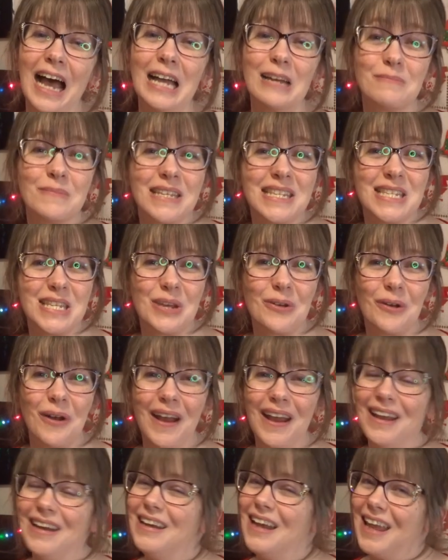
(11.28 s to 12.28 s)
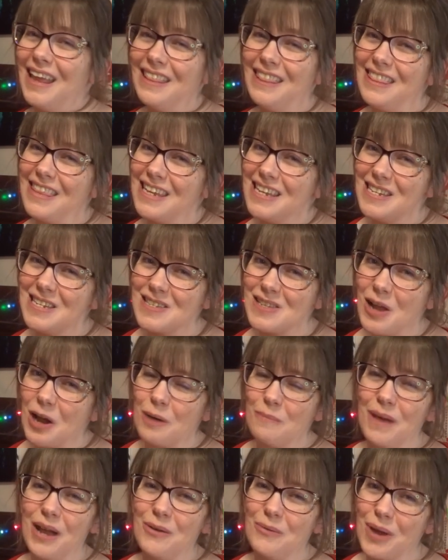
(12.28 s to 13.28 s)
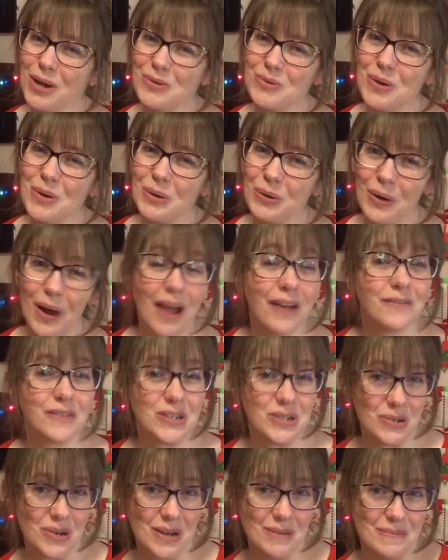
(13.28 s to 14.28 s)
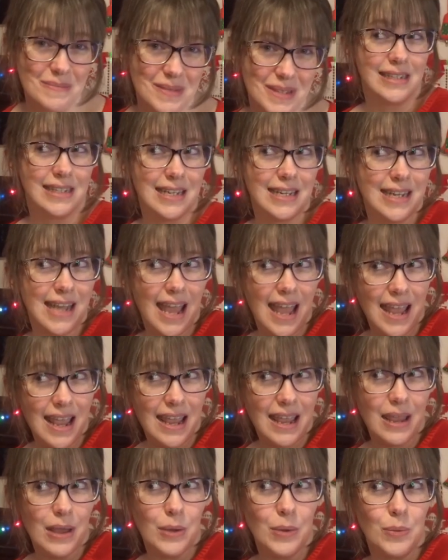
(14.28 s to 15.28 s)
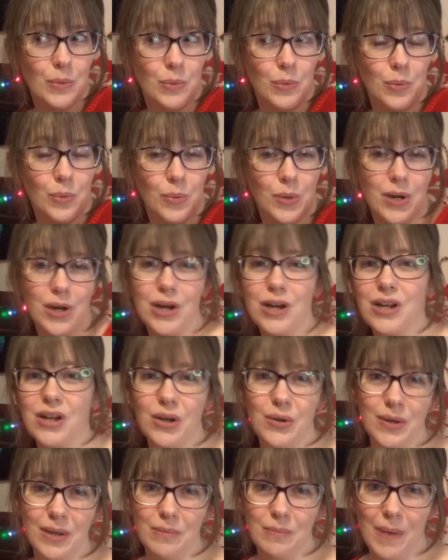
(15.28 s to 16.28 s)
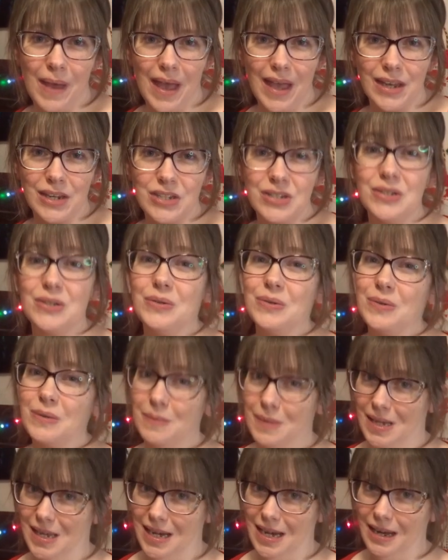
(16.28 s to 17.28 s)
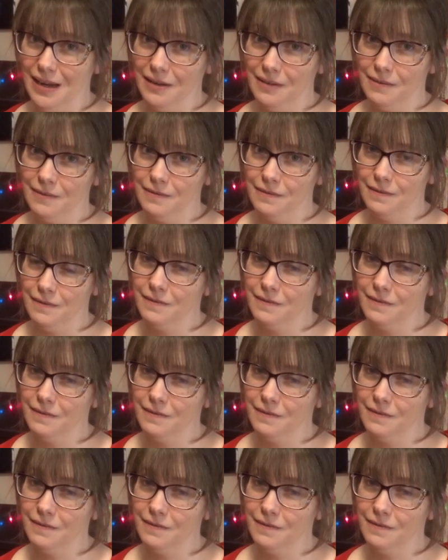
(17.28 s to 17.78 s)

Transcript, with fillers: I'm Lindsay Crane, and these are my retro craft dreams. Today, we're going back to the beginning.